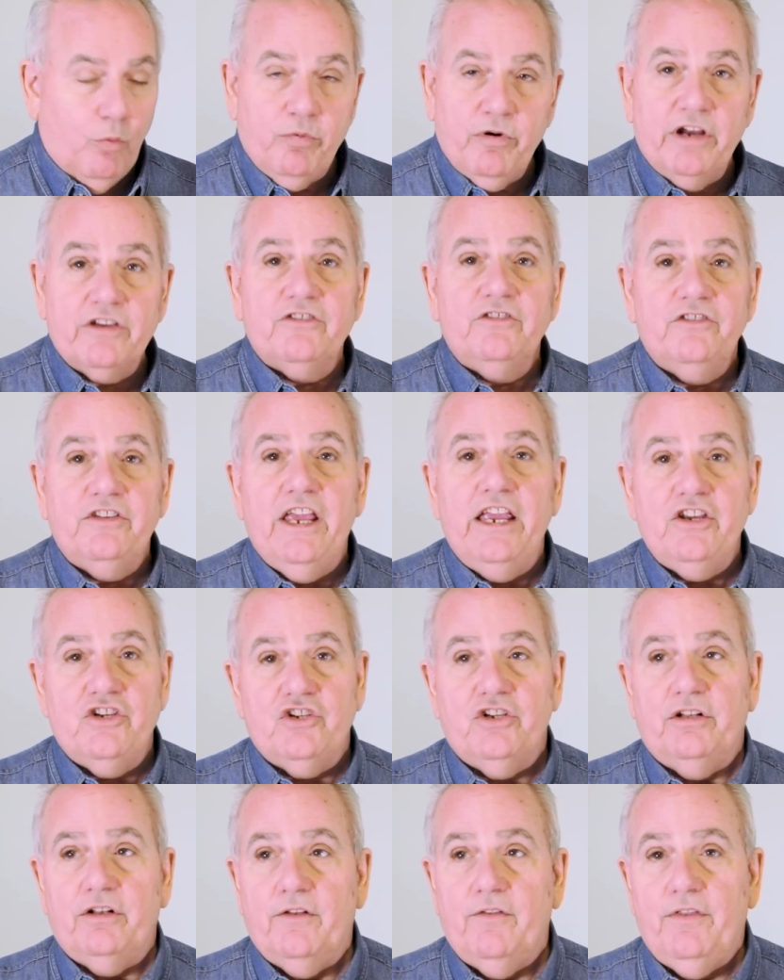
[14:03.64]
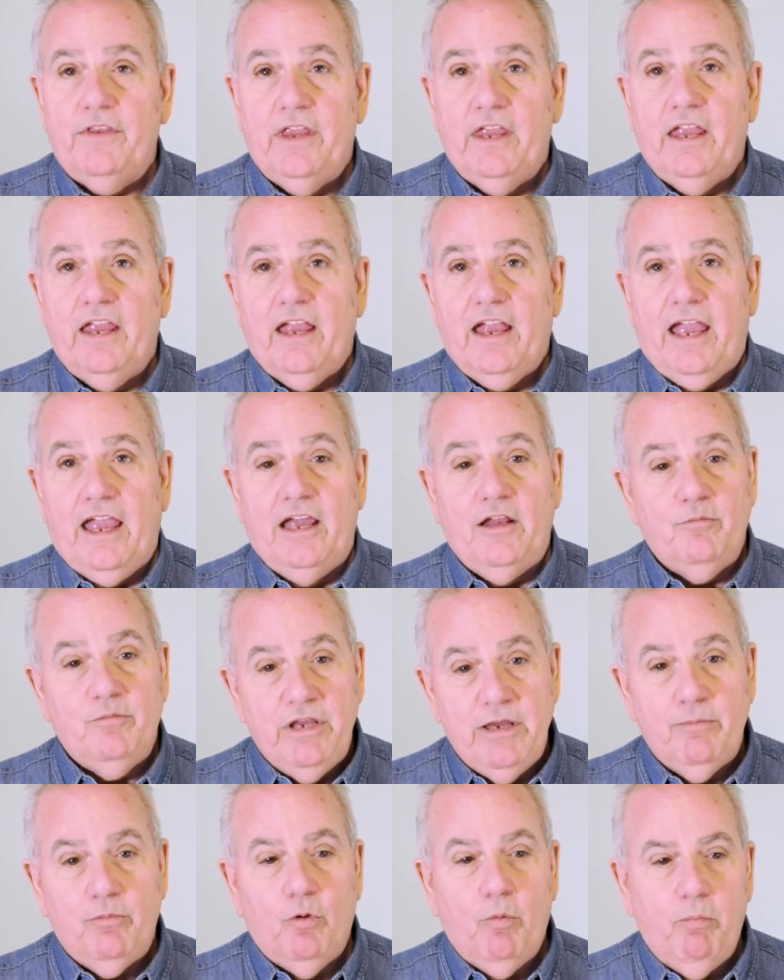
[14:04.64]
presentation, and
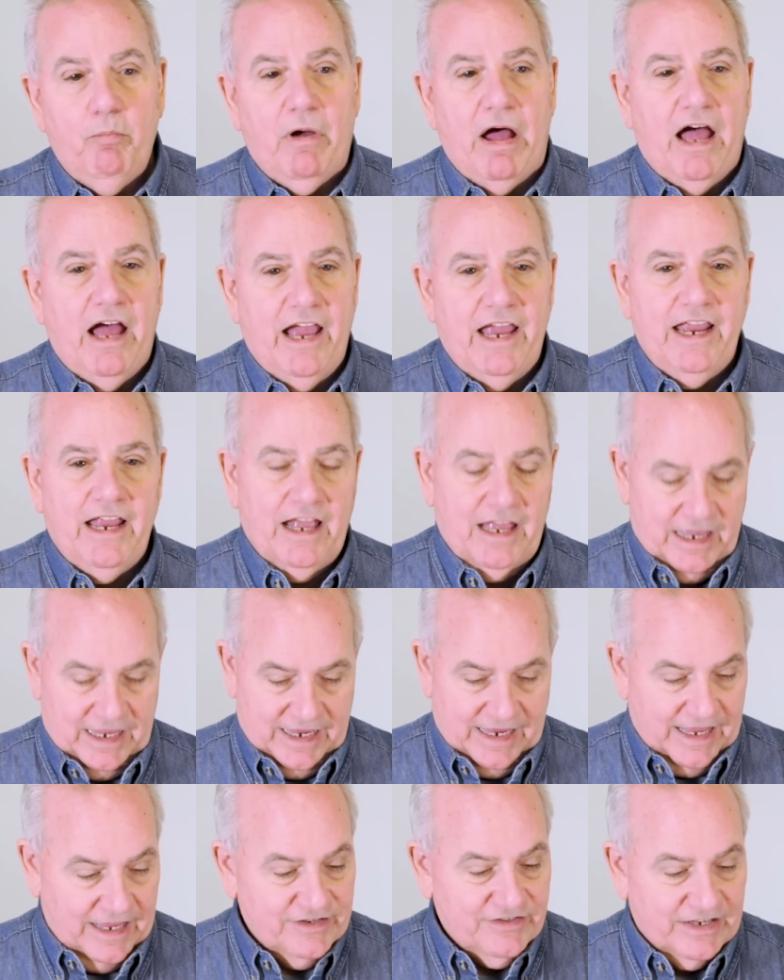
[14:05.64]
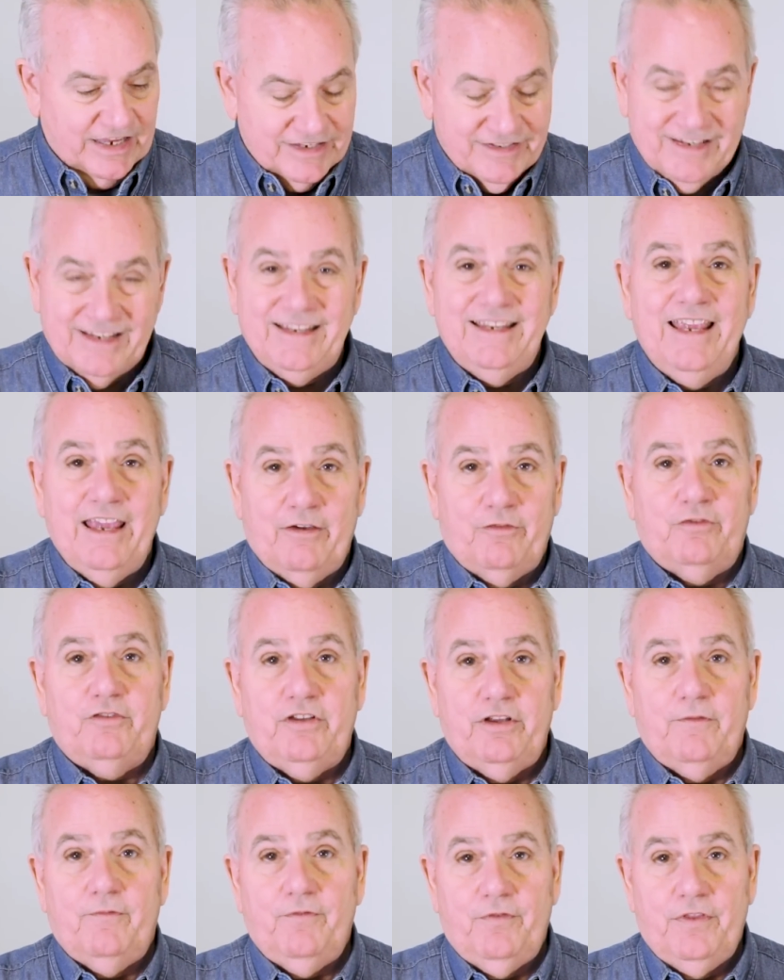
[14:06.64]
people buy as a
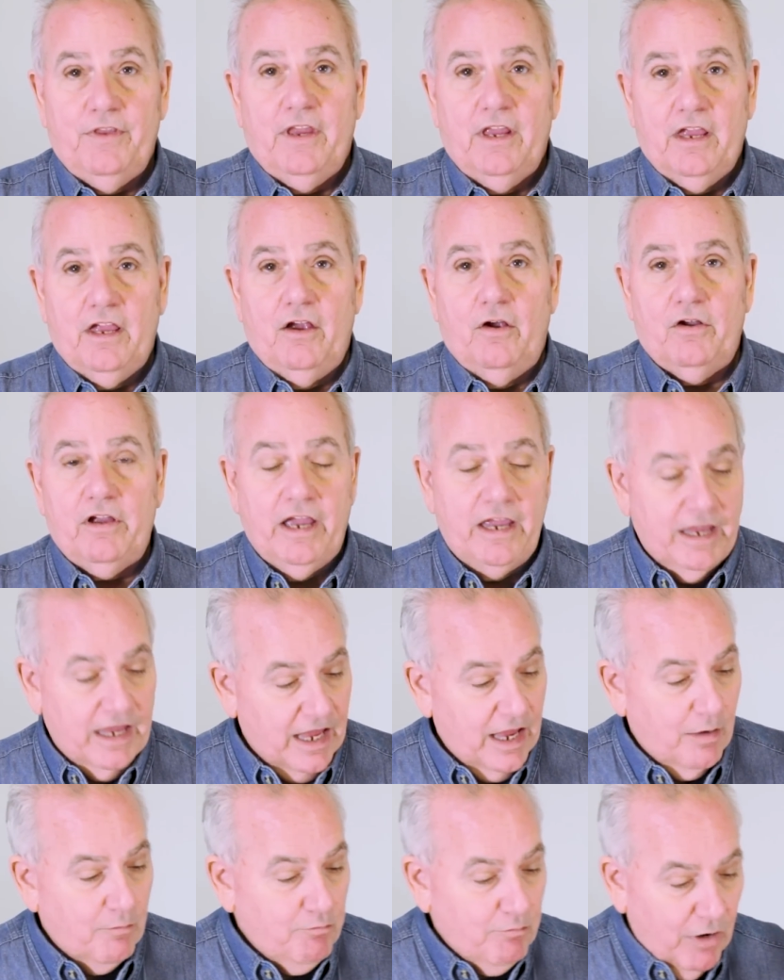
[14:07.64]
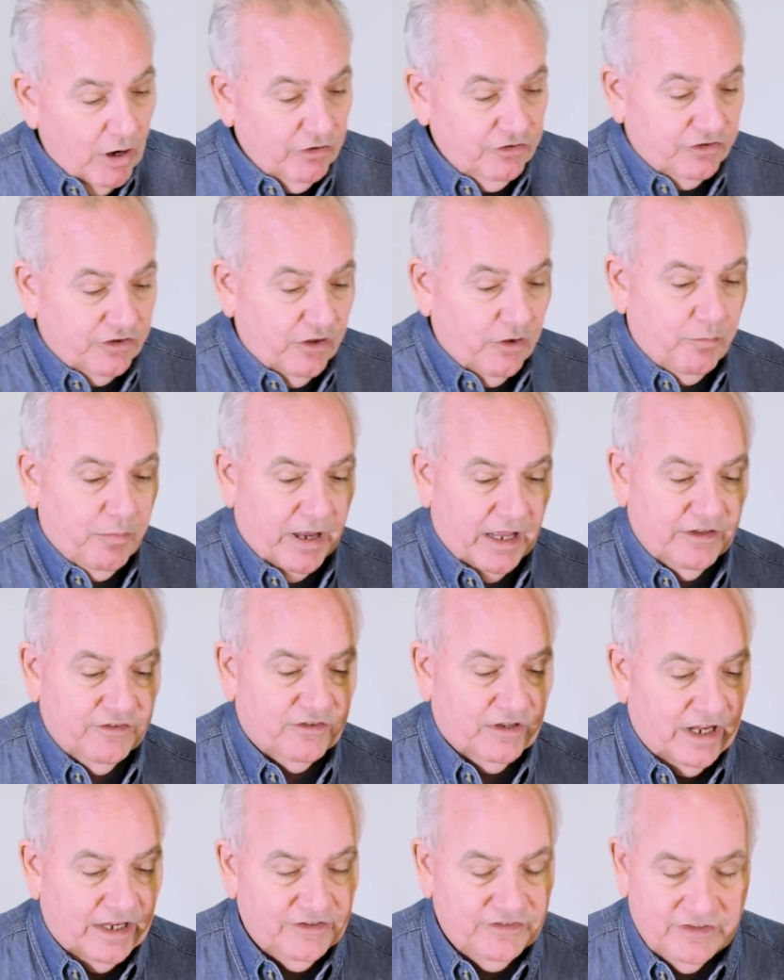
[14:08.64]
gift. Okay, most of the pens
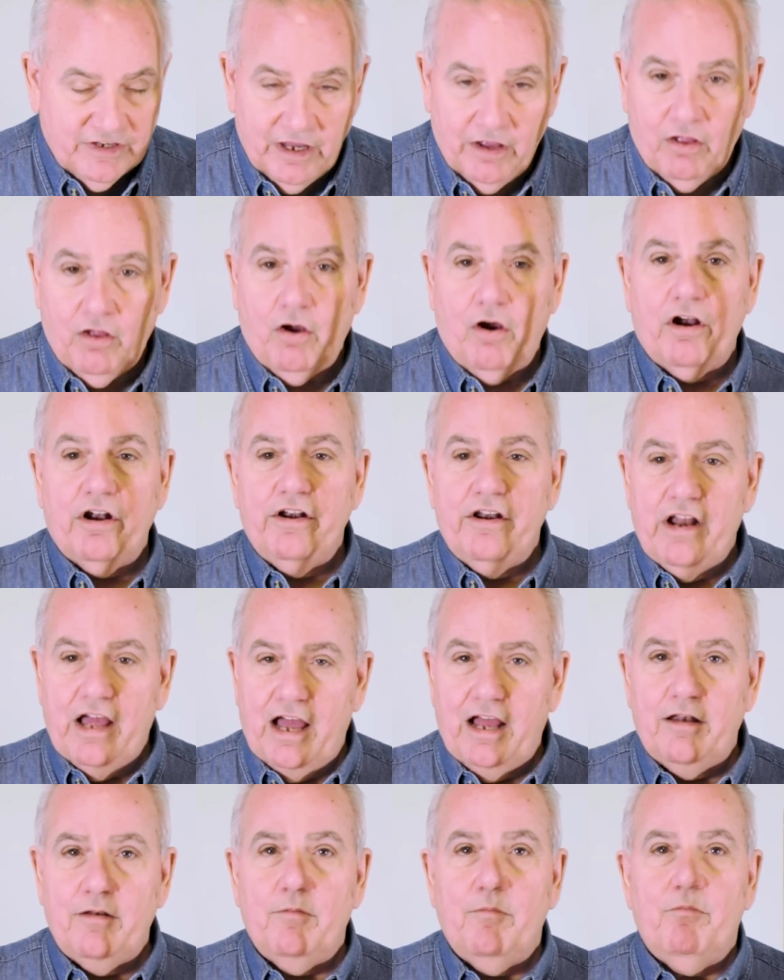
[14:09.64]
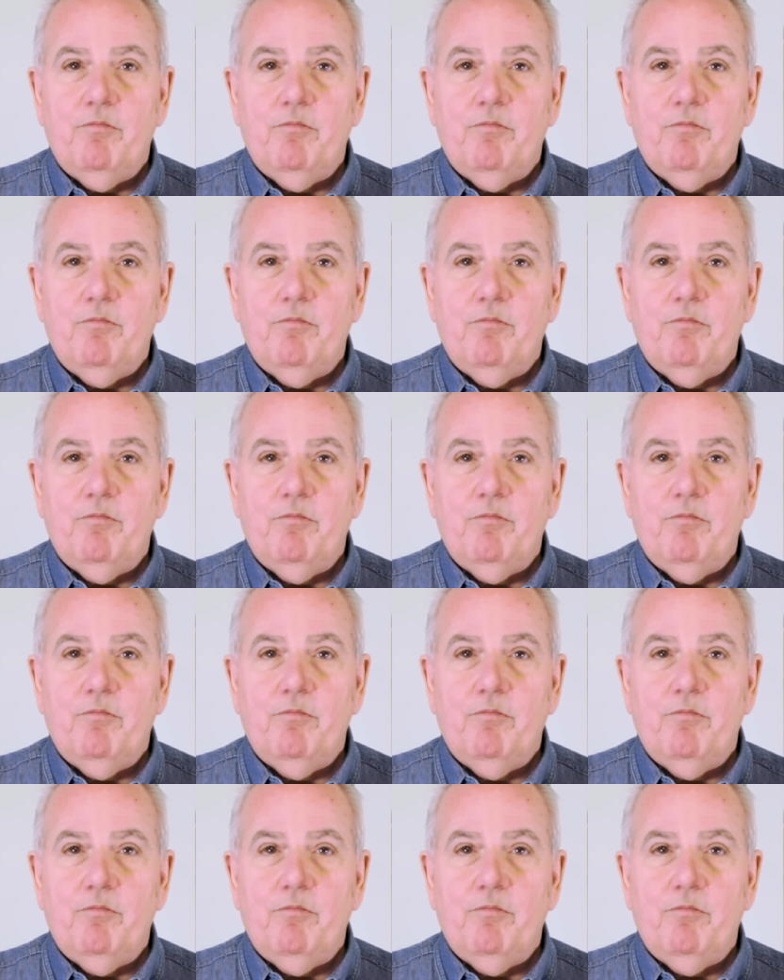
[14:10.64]
that I sell are not